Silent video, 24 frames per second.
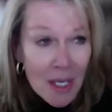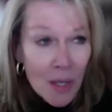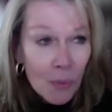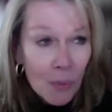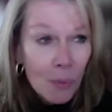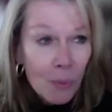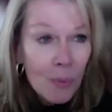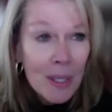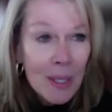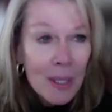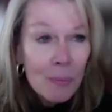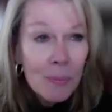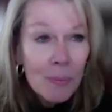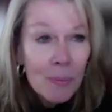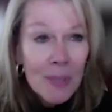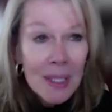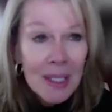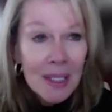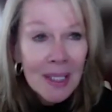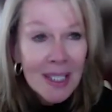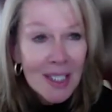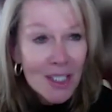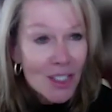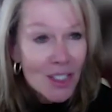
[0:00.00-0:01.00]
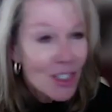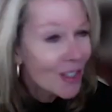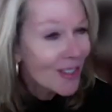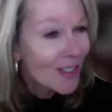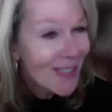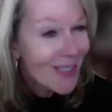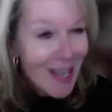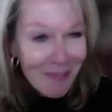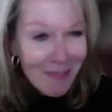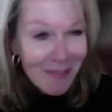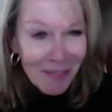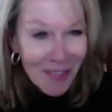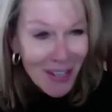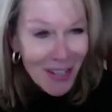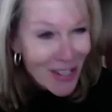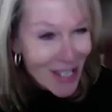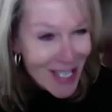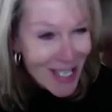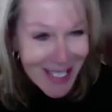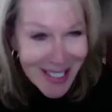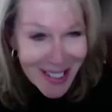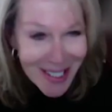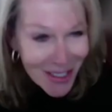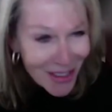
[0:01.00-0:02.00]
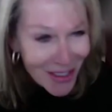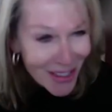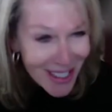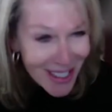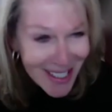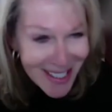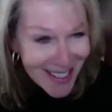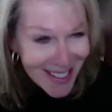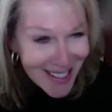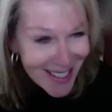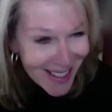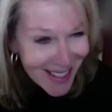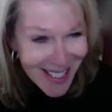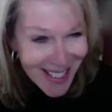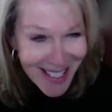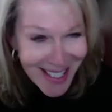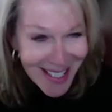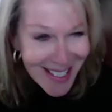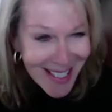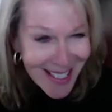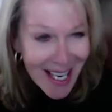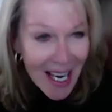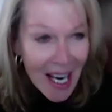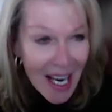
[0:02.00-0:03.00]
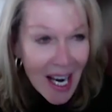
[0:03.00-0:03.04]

We really took that very seriously.